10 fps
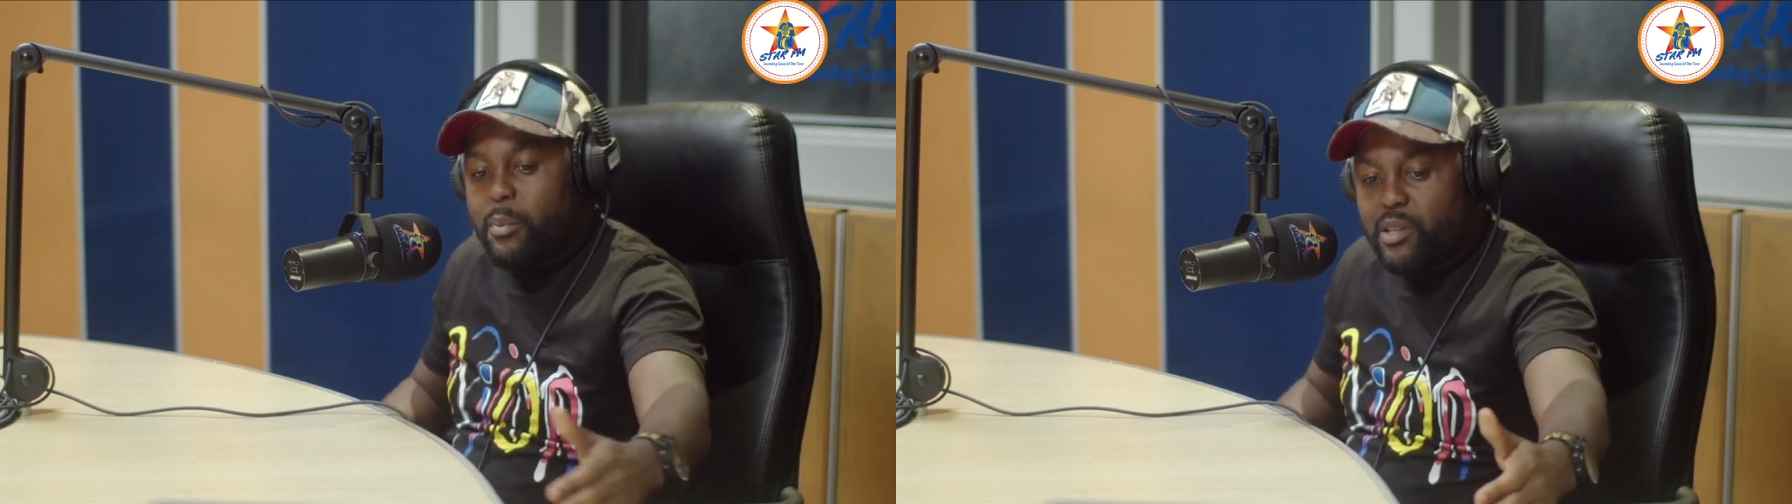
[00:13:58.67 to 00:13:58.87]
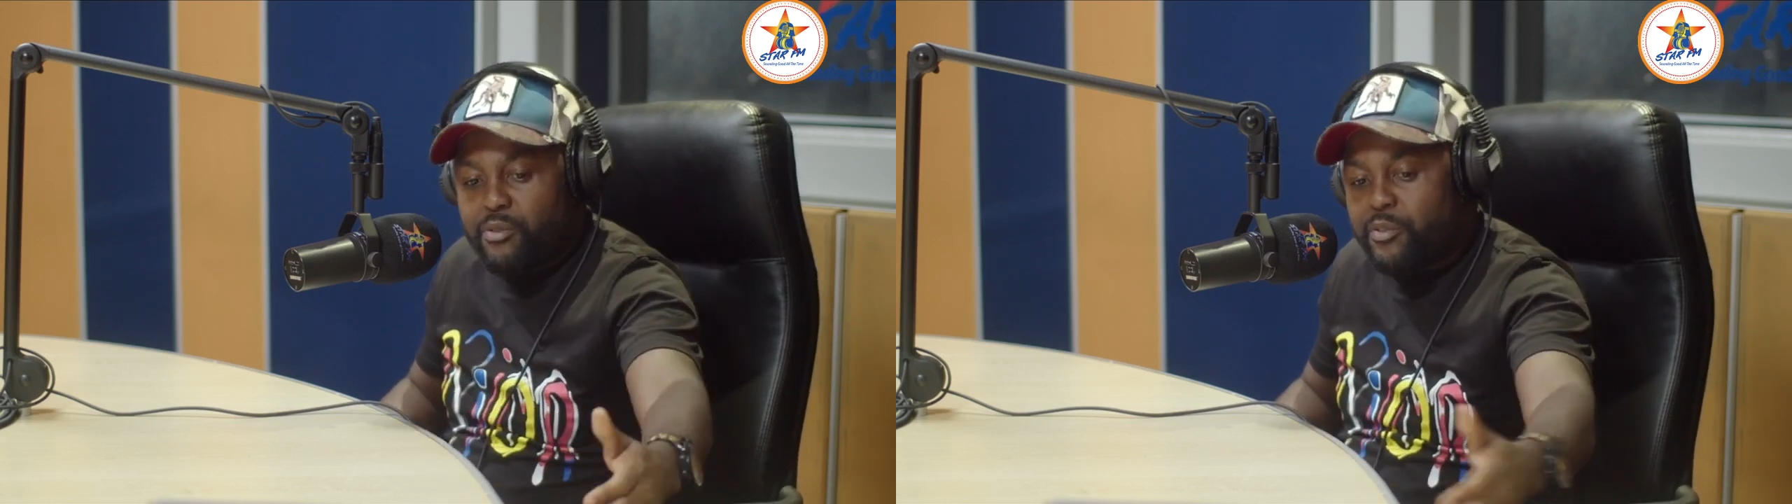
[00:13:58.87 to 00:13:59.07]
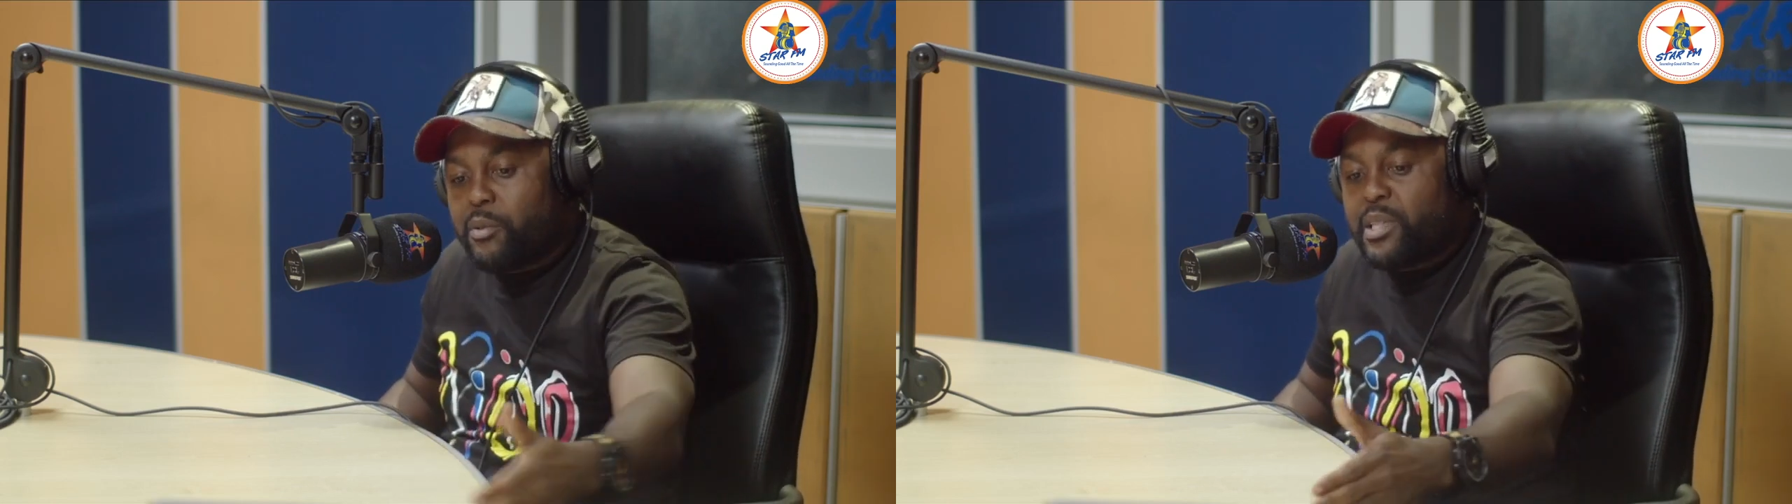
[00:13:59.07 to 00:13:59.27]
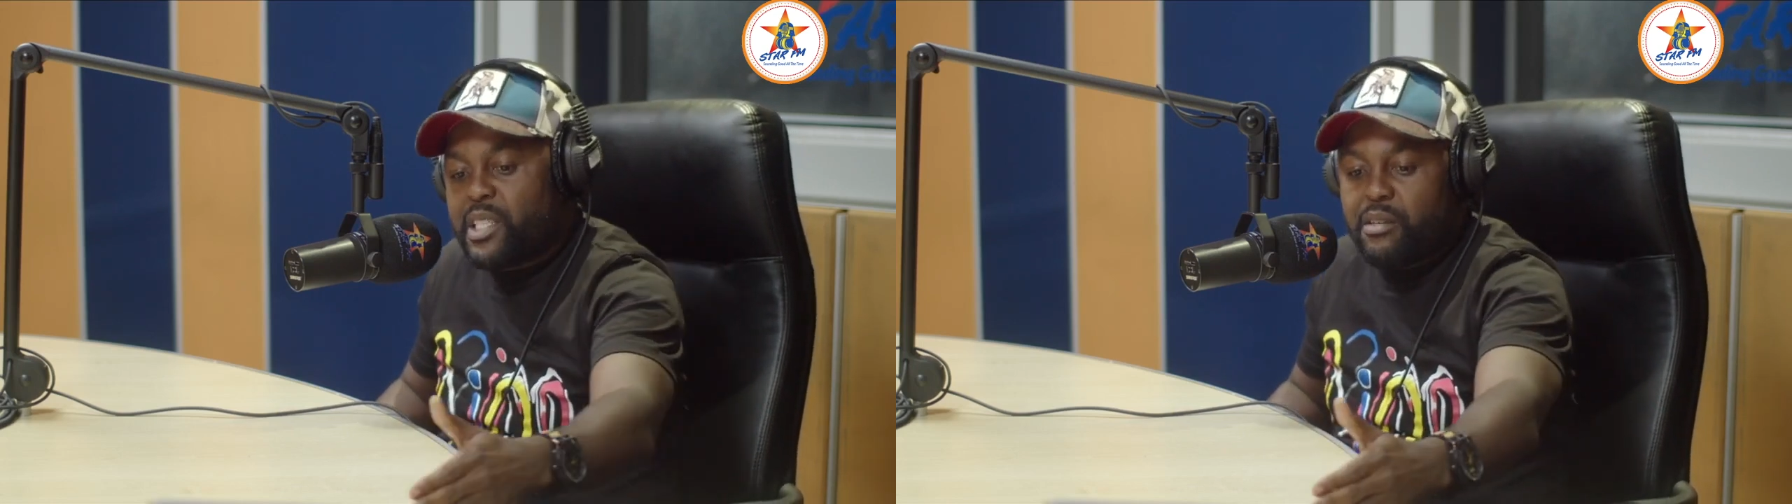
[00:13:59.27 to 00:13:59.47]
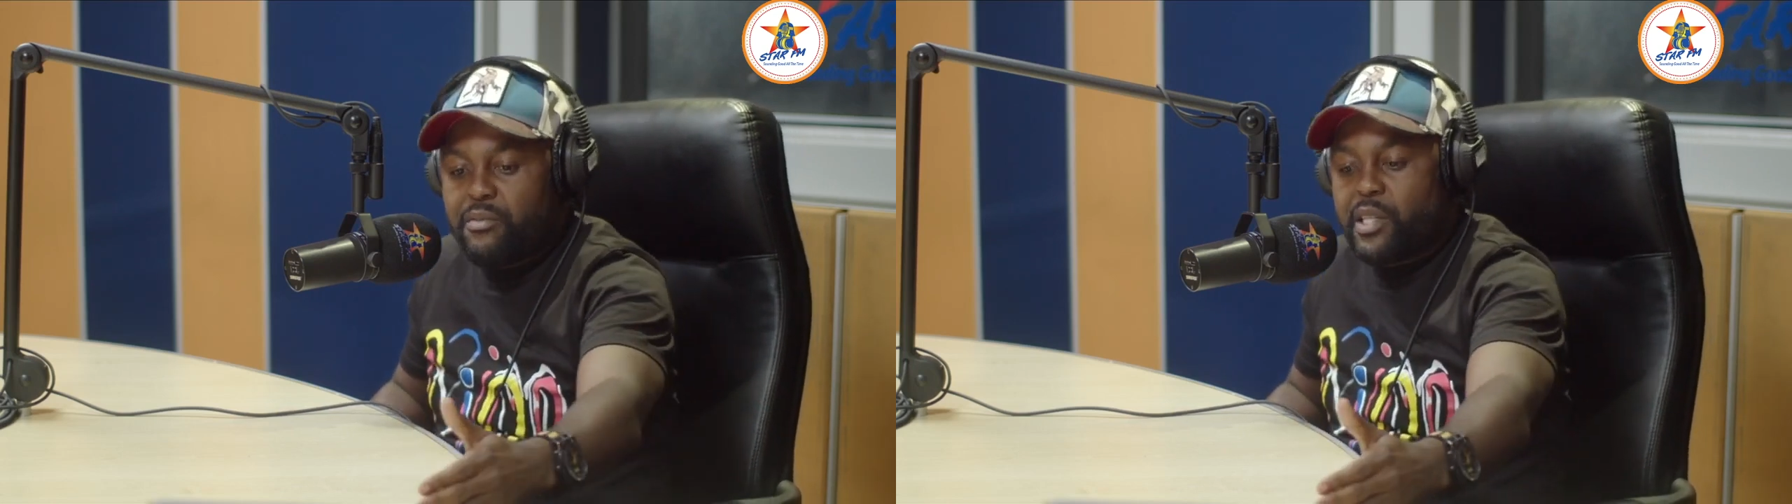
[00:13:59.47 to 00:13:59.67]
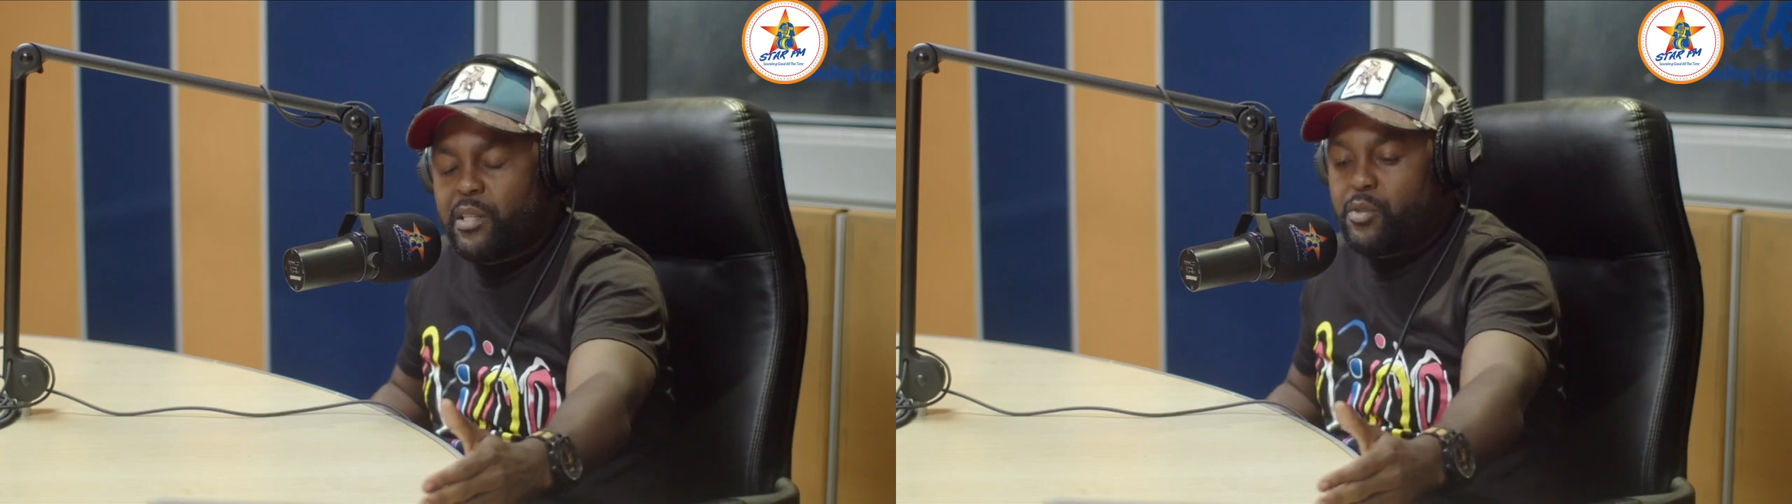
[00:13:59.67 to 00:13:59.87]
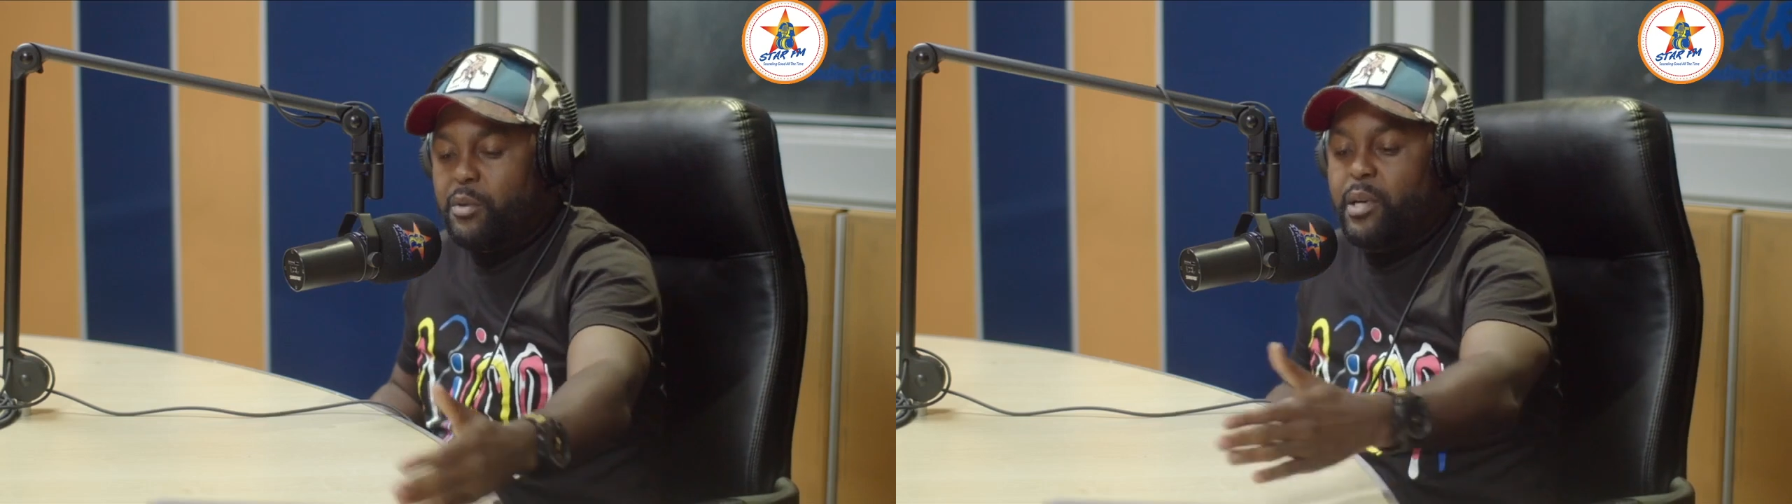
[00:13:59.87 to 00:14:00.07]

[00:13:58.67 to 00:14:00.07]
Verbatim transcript: about the film and TV industry,